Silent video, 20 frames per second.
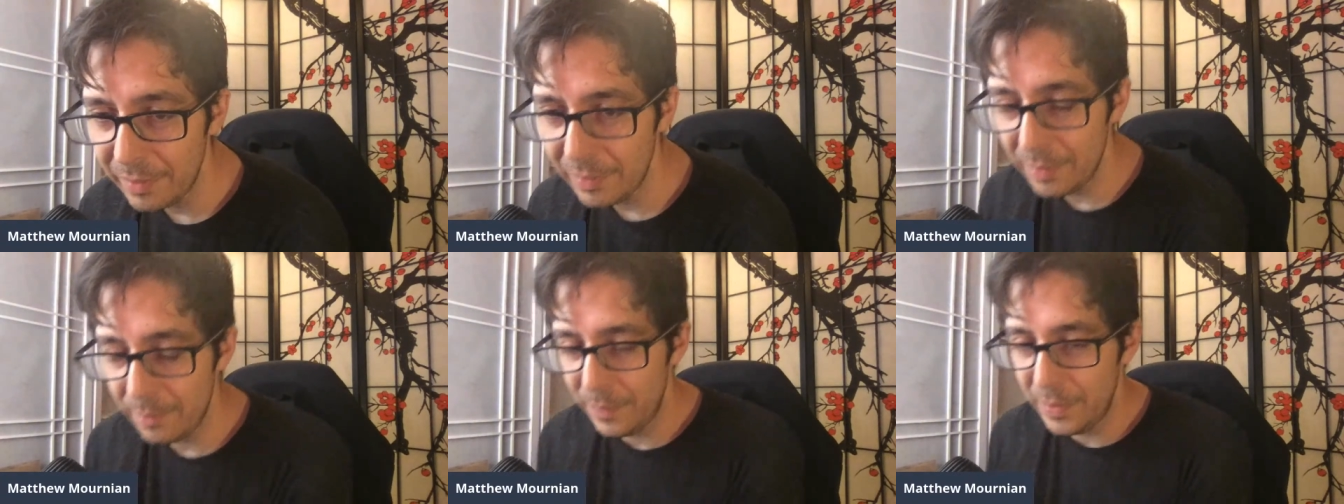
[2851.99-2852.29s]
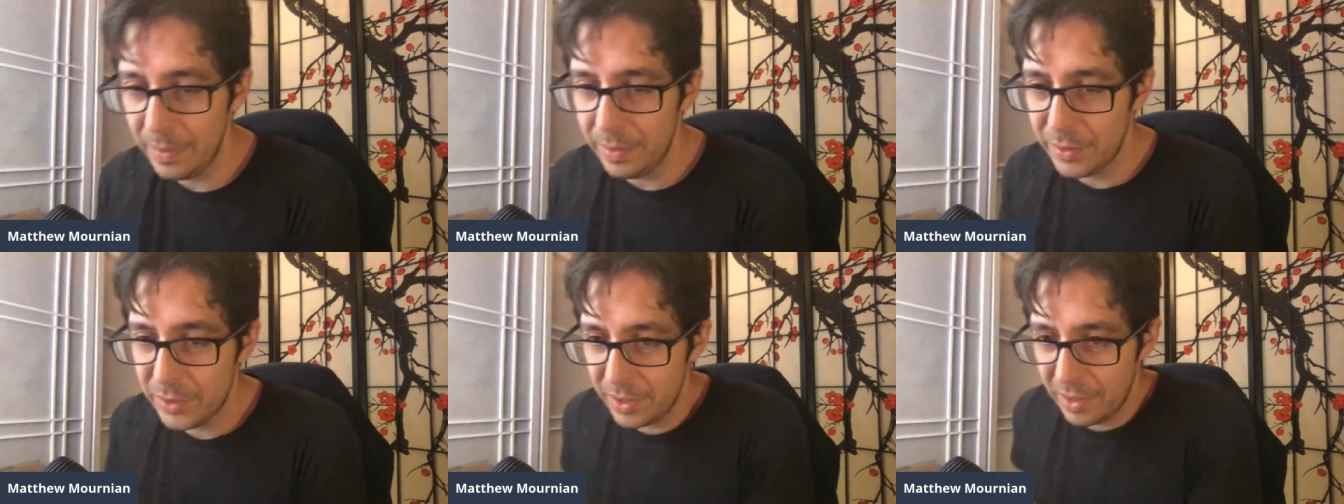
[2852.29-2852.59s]
Let me
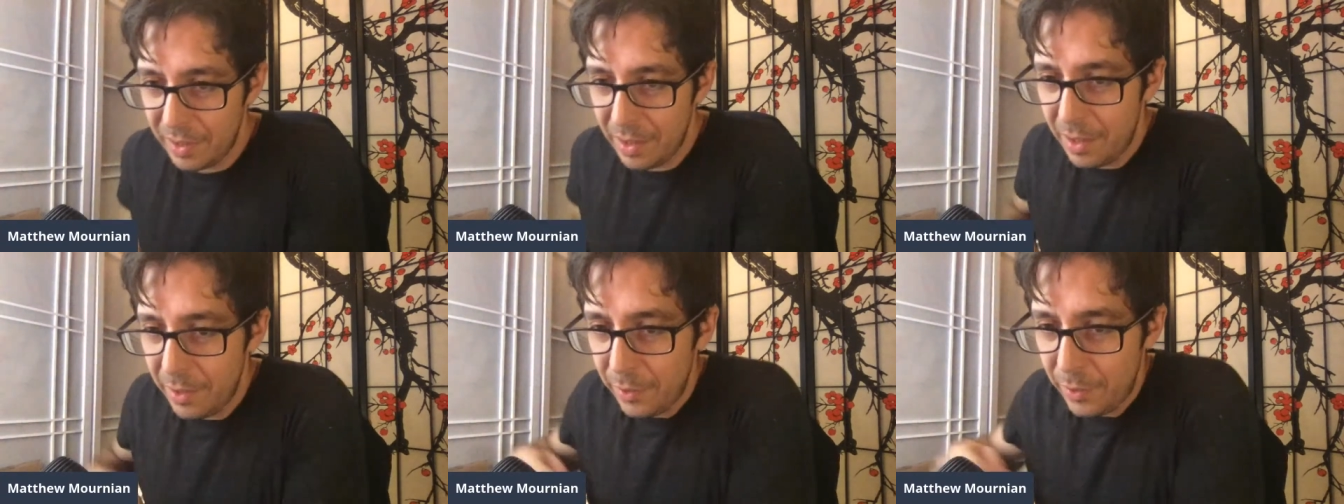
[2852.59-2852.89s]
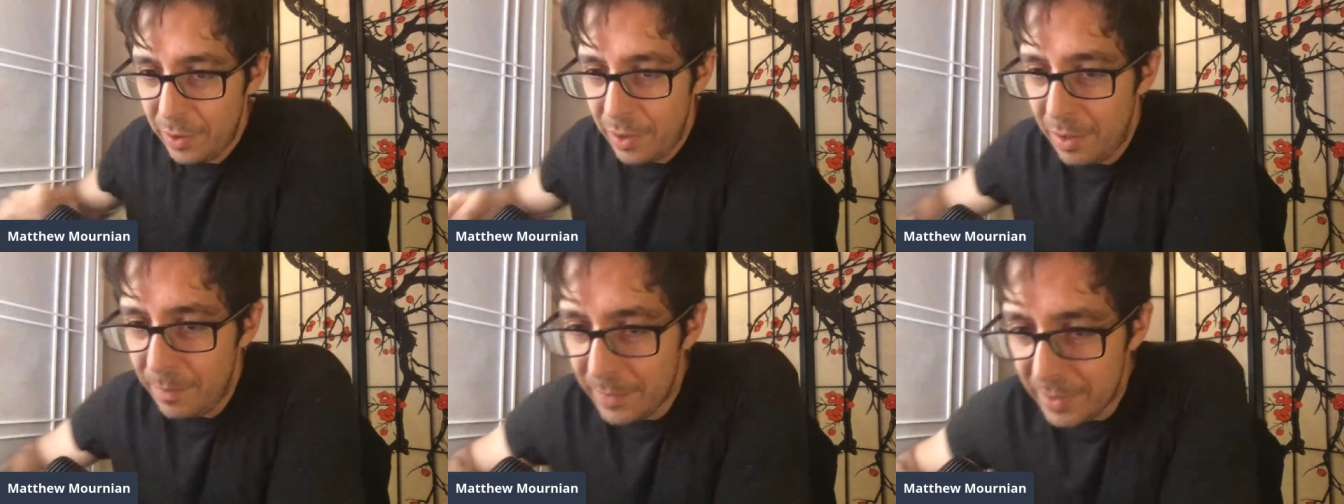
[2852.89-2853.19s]
check out your
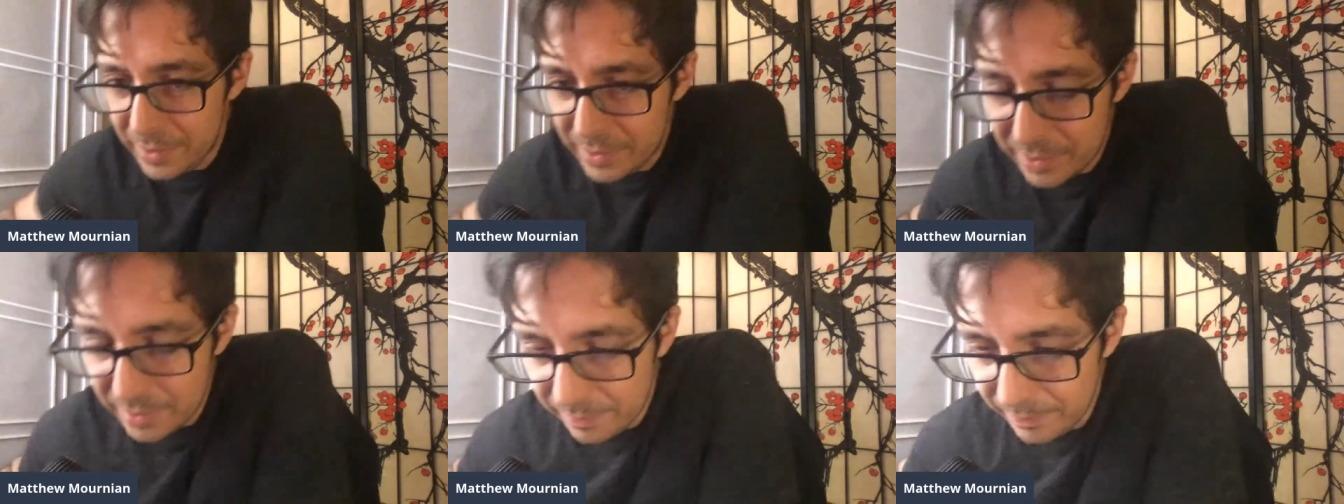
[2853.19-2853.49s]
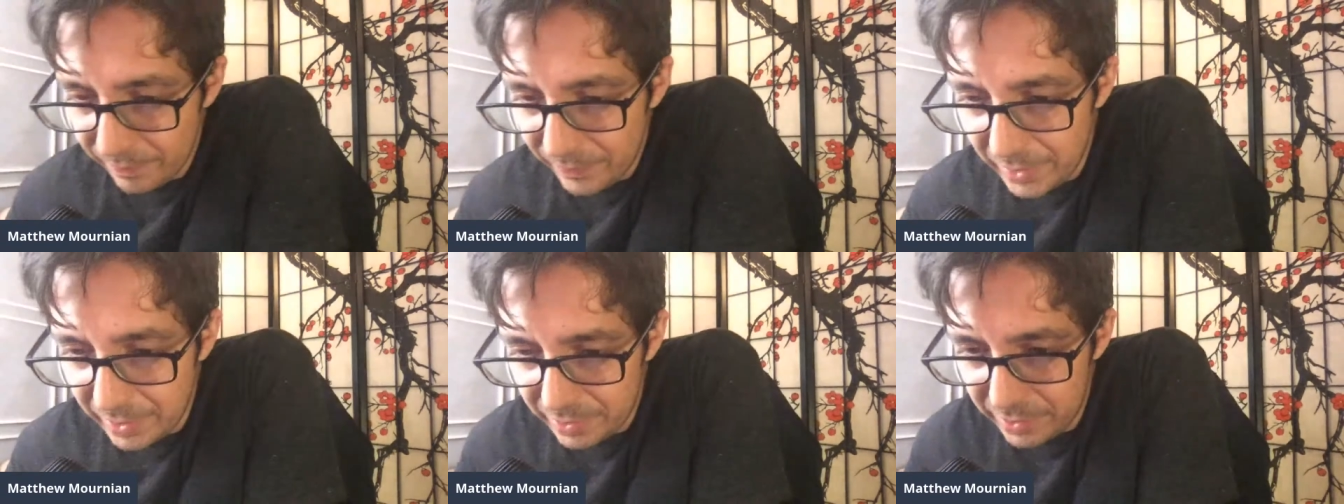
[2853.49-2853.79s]
comments.
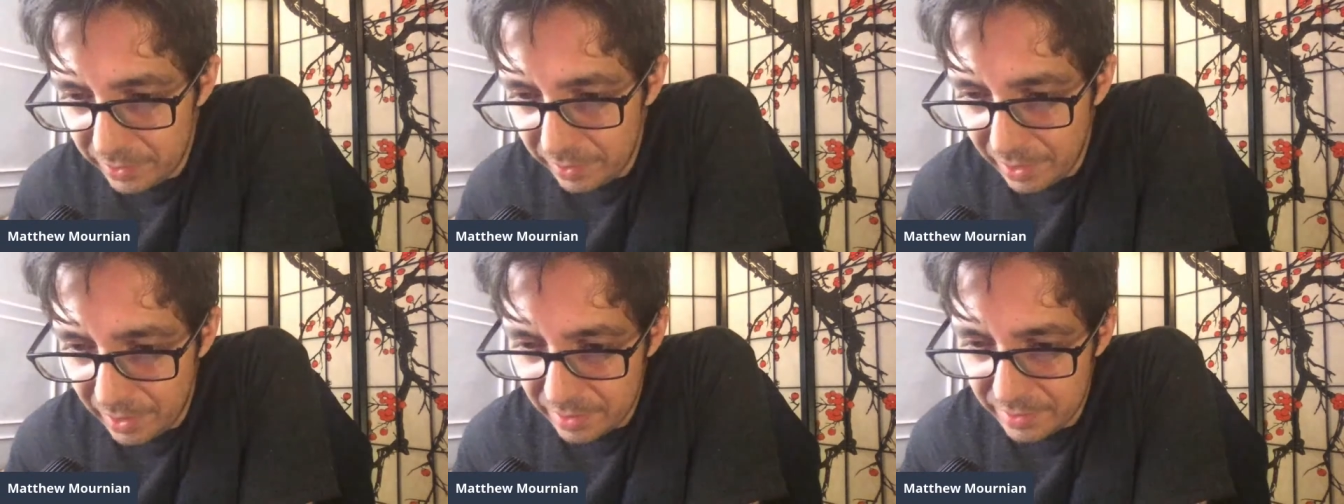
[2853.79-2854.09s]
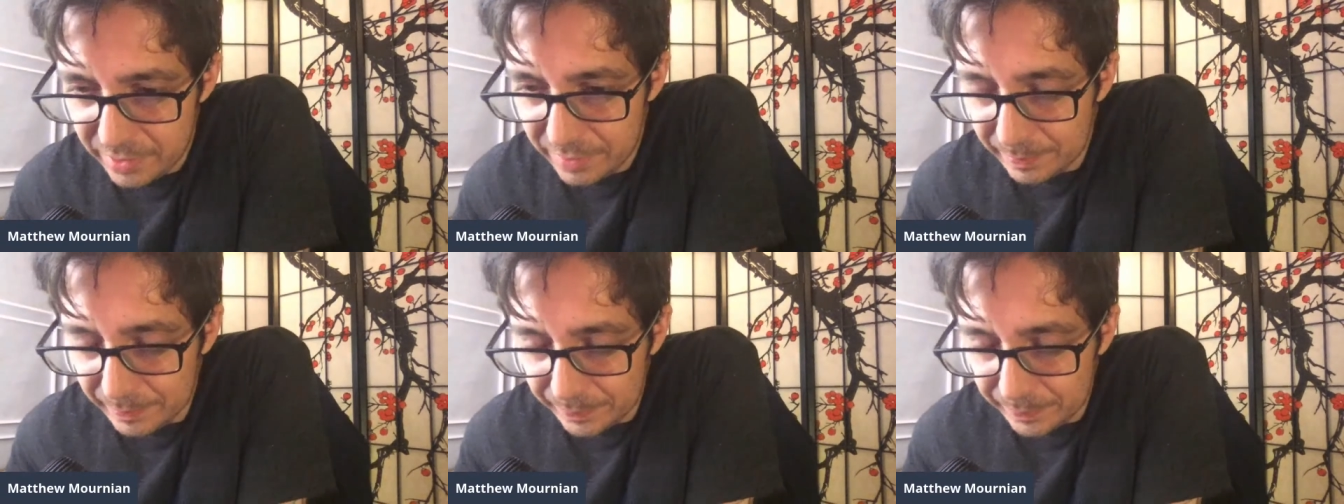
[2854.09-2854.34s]
Thanks, you guys.